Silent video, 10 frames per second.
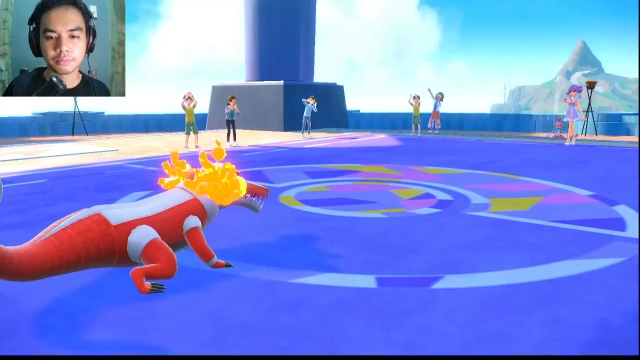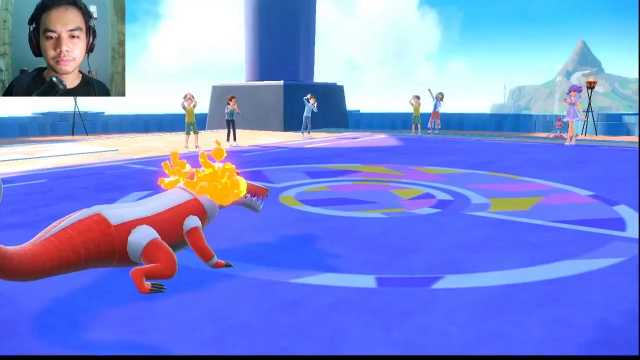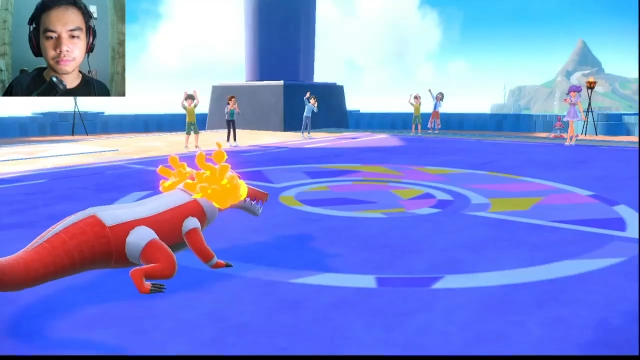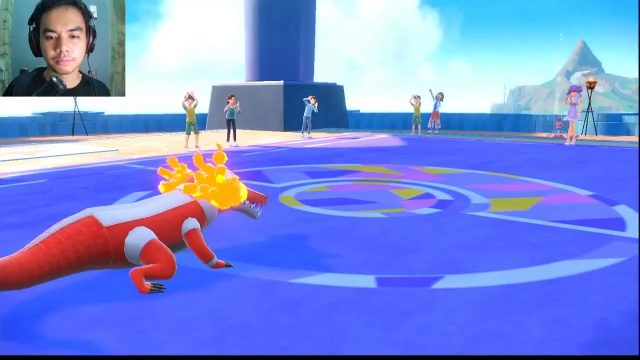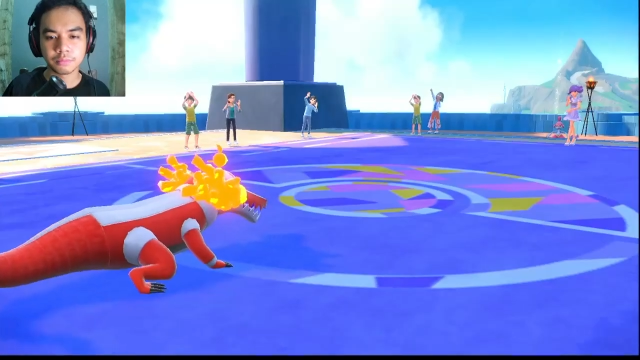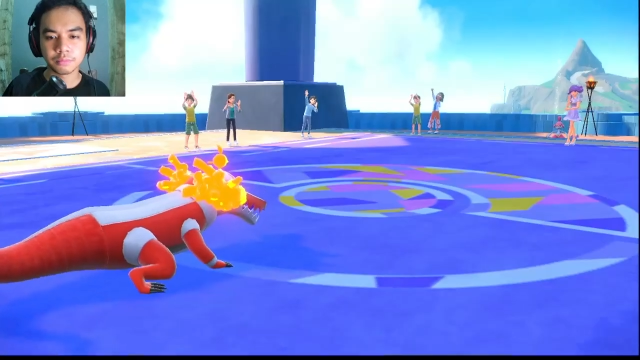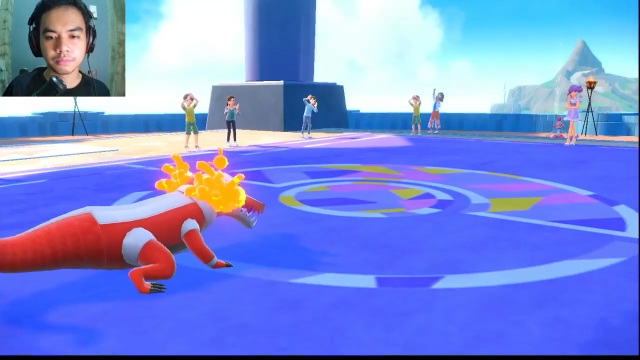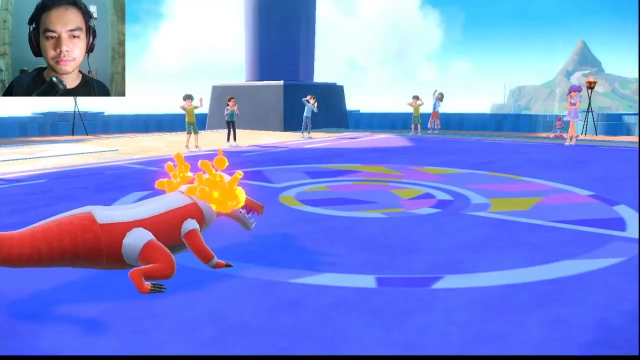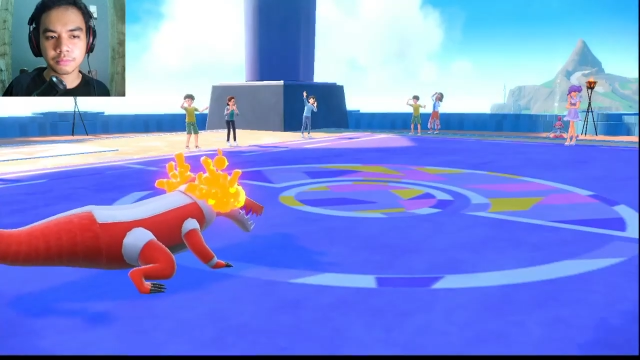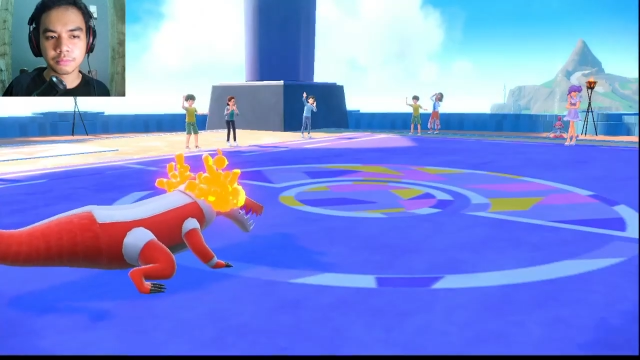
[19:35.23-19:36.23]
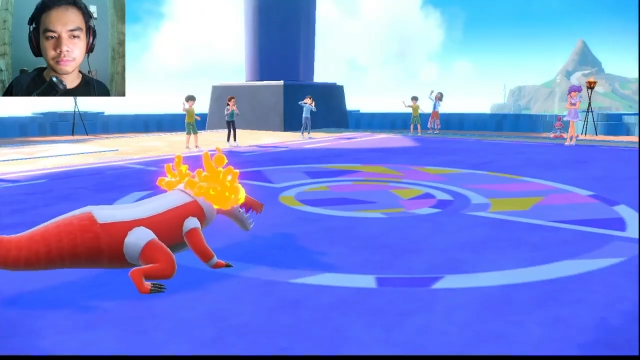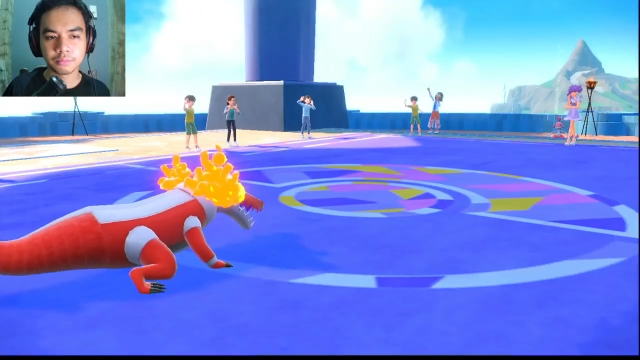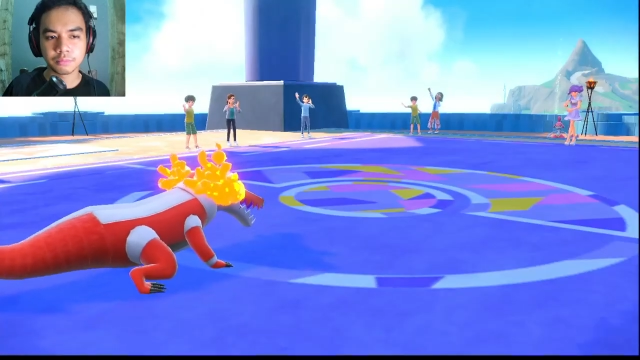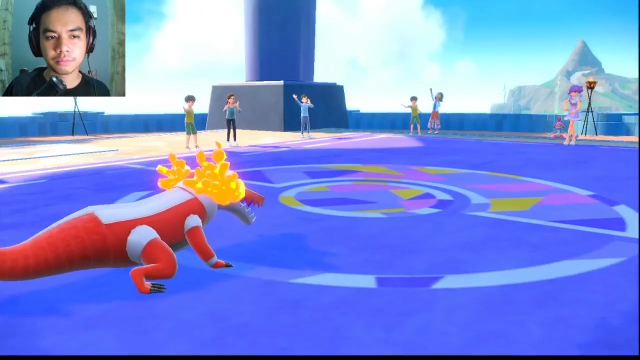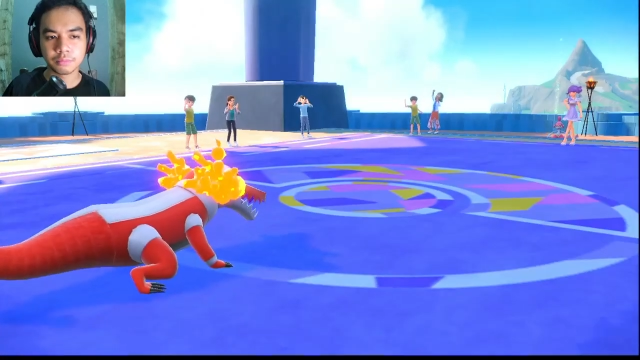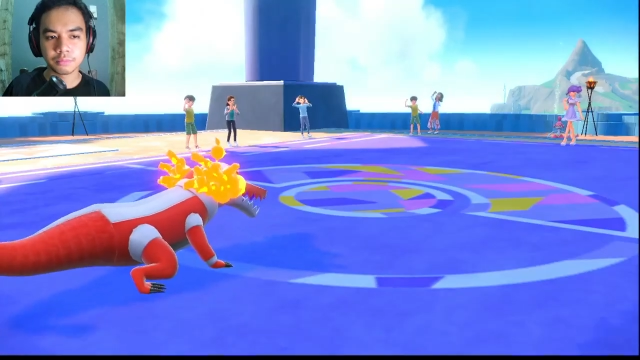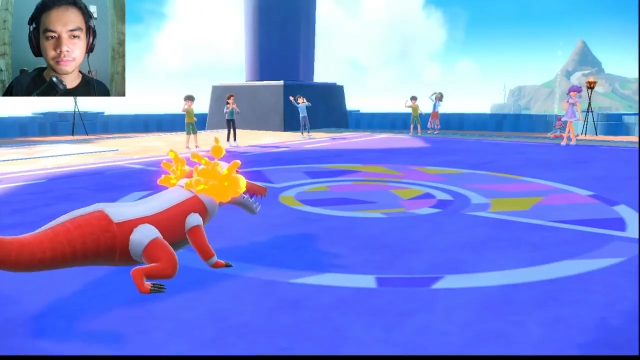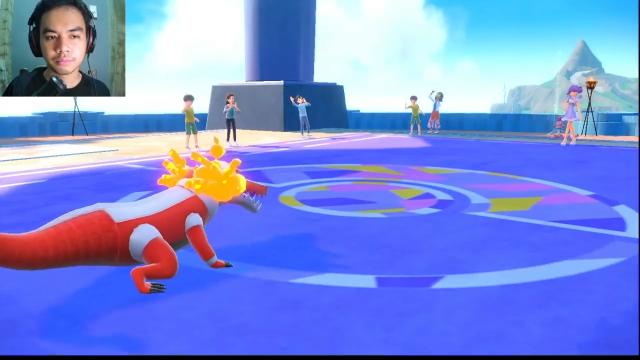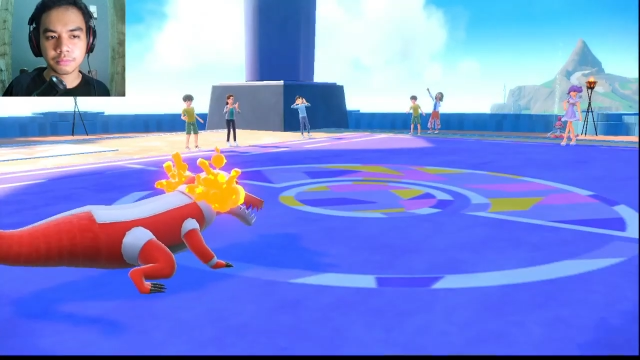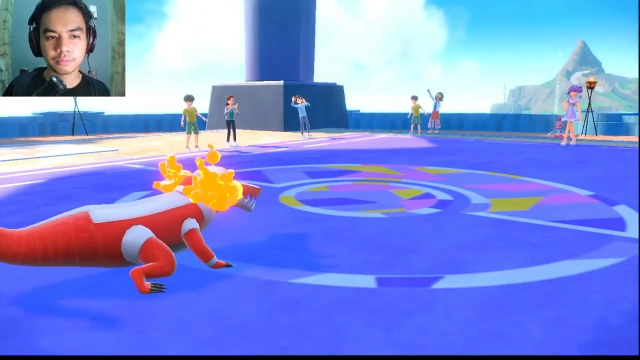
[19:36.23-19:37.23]

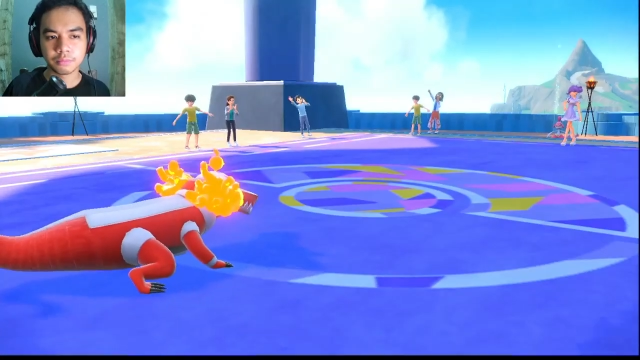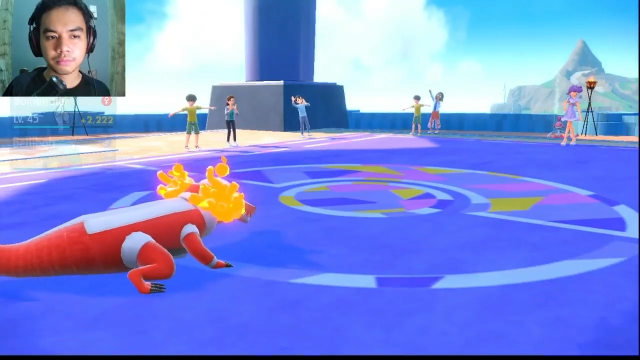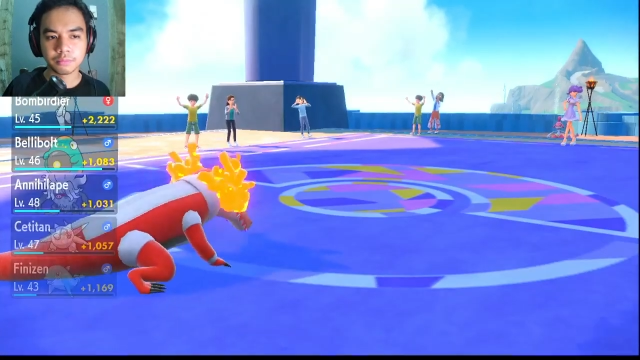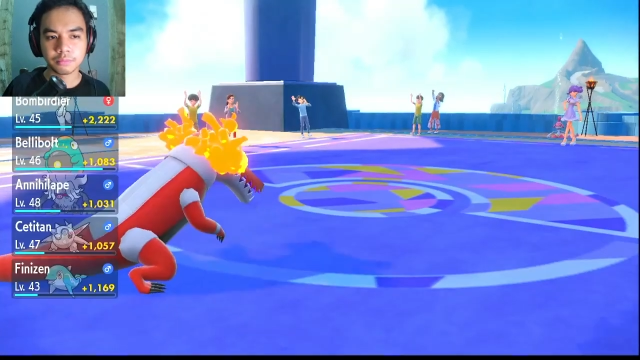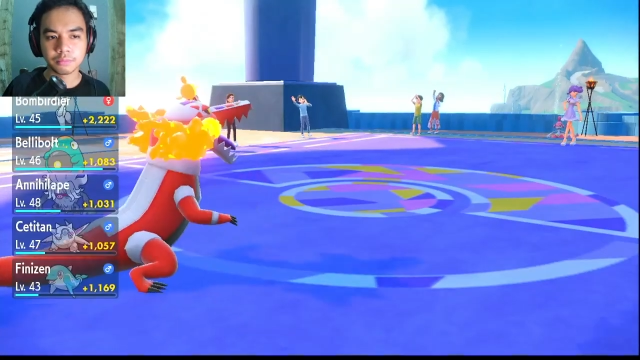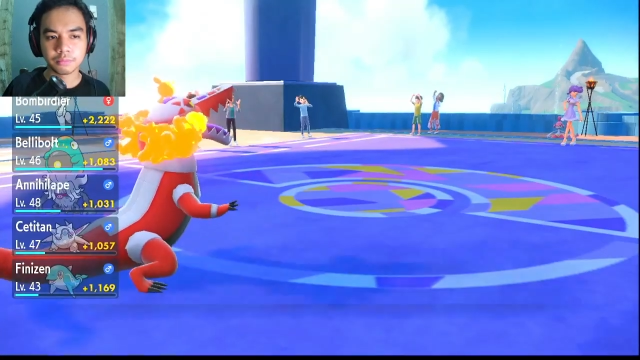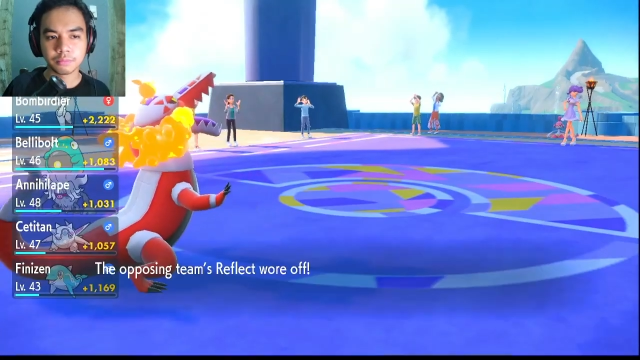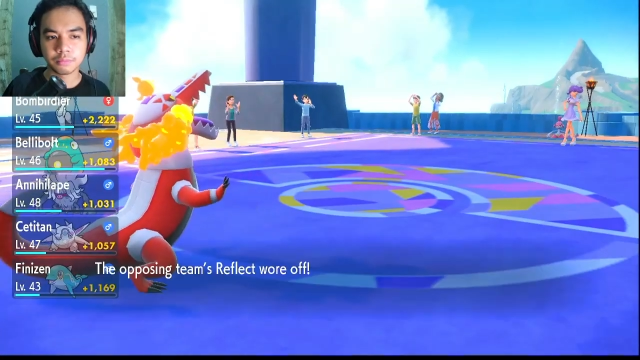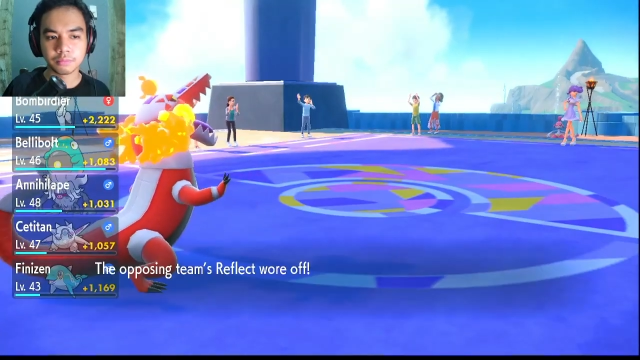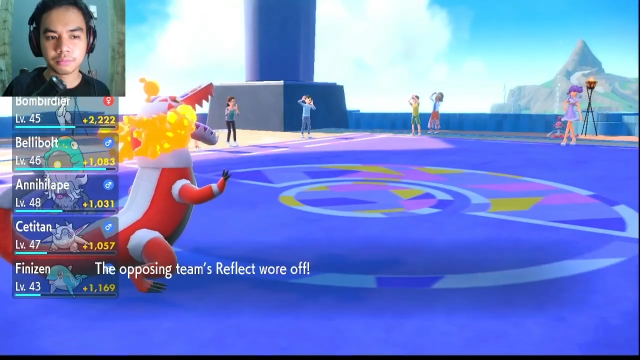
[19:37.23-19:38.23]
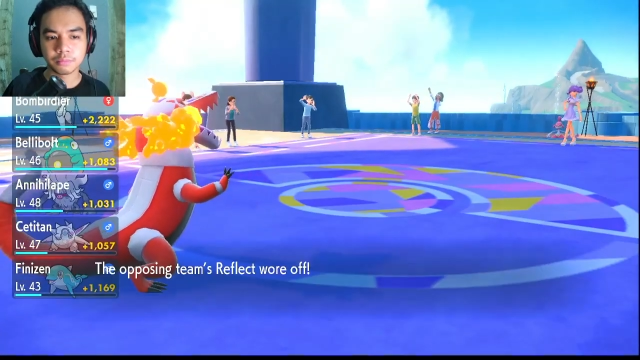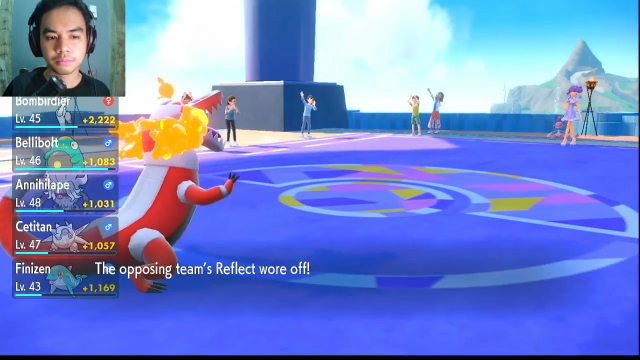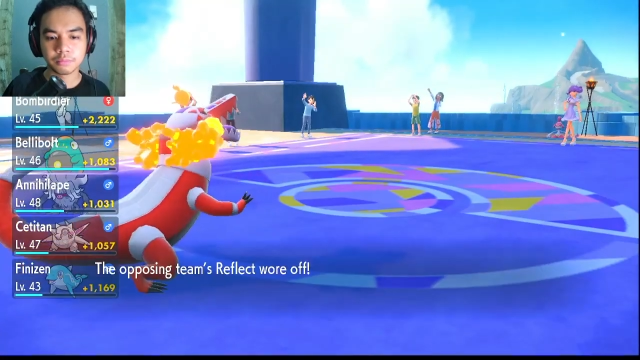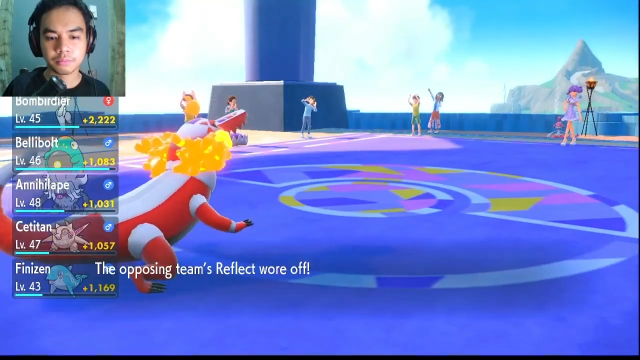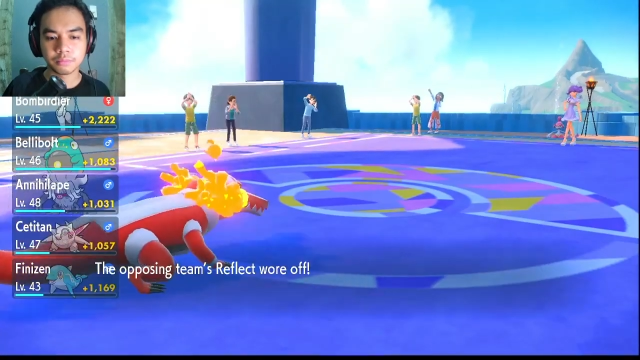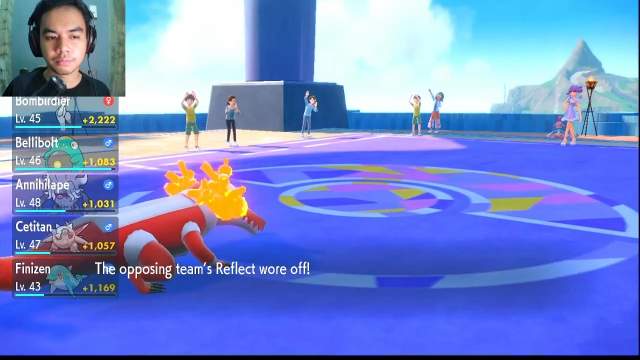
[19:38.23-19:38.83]
(no one is talking)